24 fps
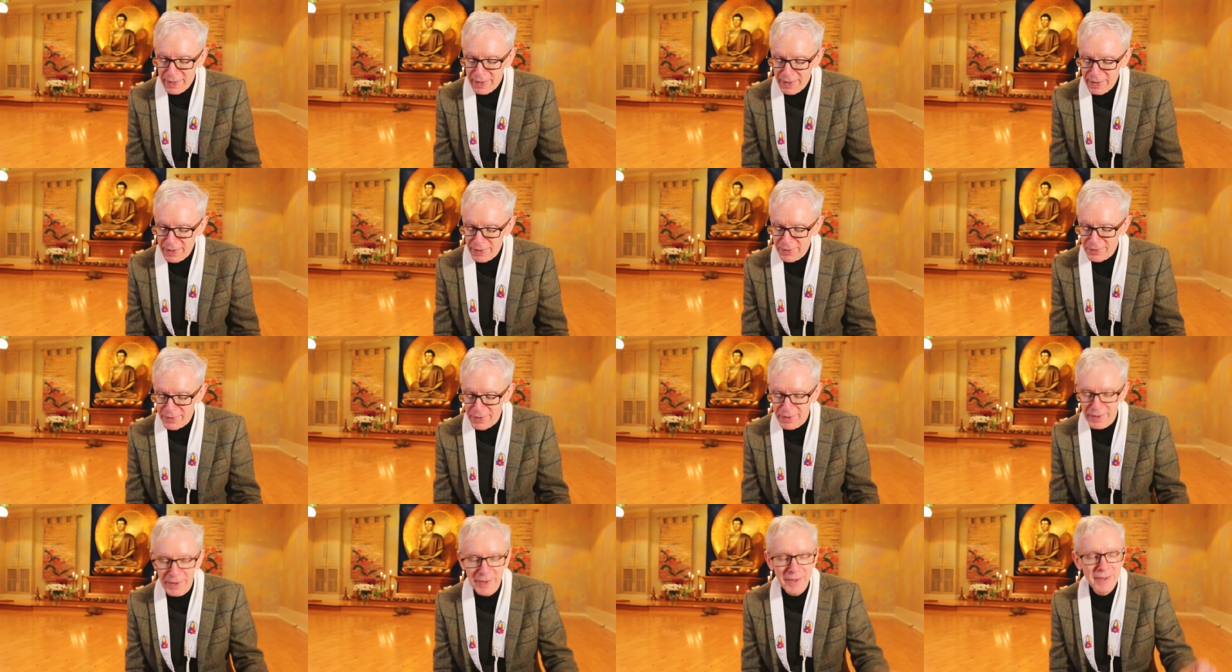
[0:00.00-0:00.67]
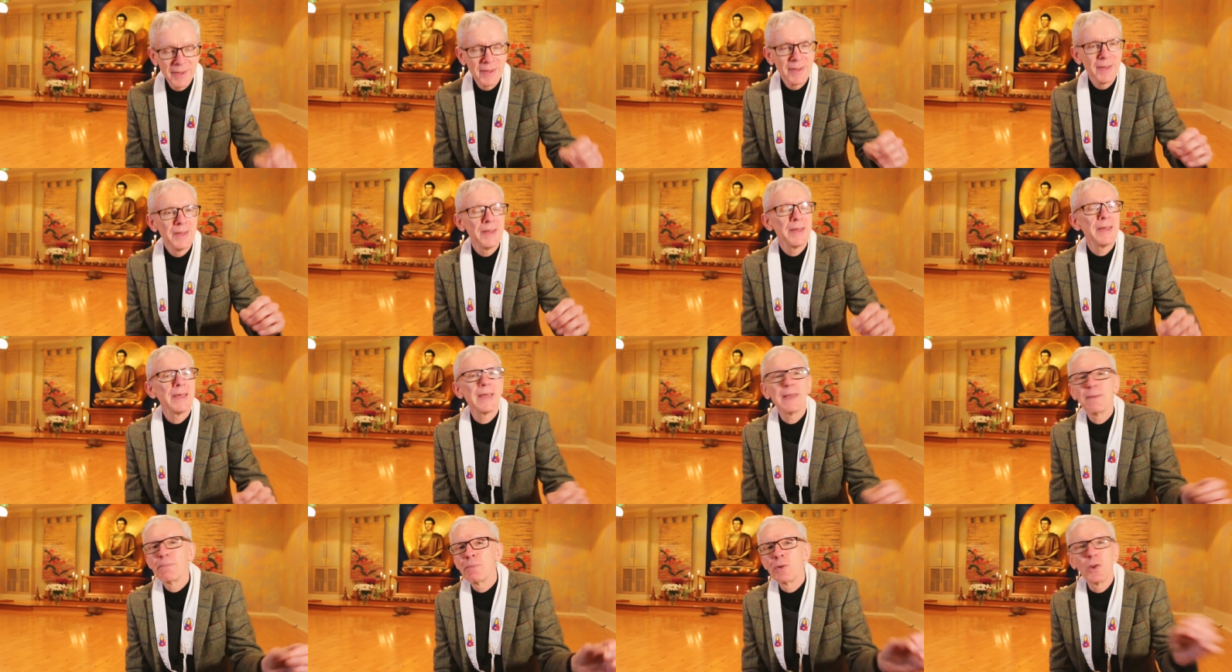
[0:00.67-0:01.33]
And
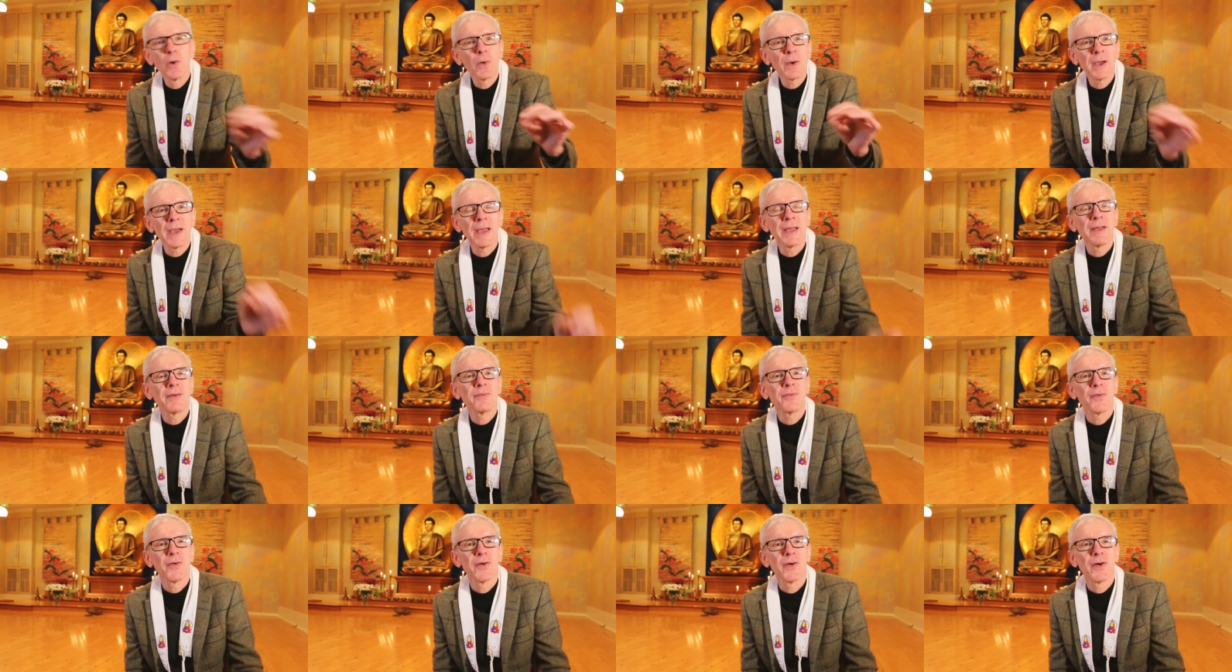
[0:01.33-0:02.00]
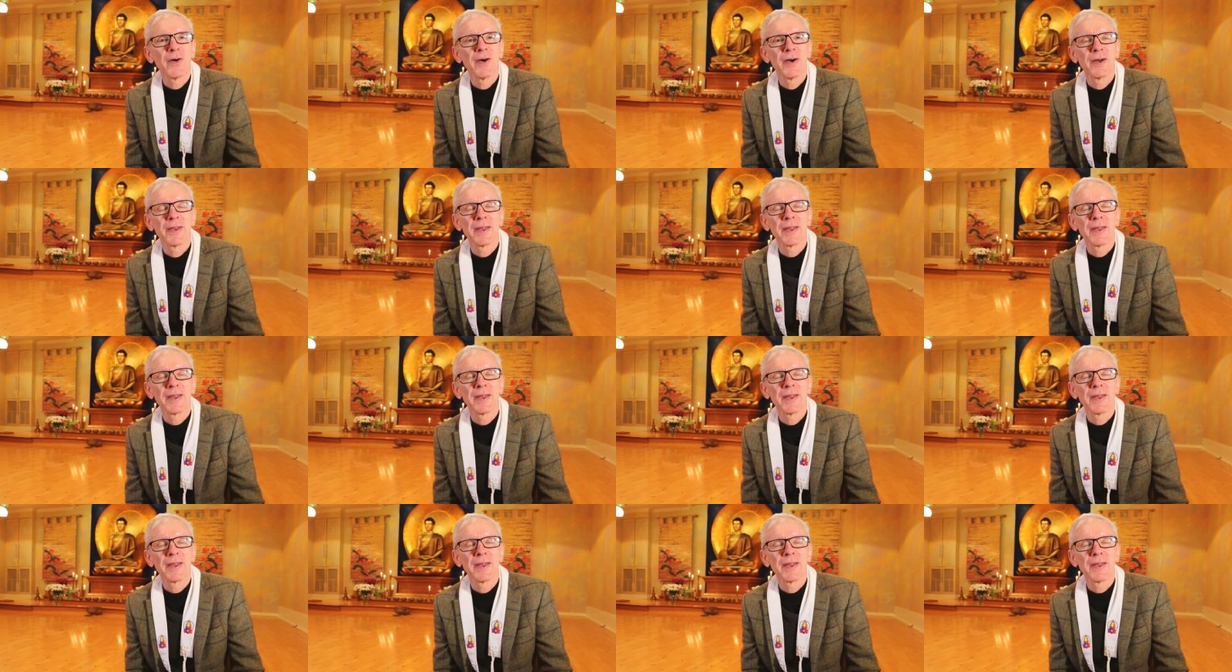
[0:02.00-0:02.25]
him looking for her.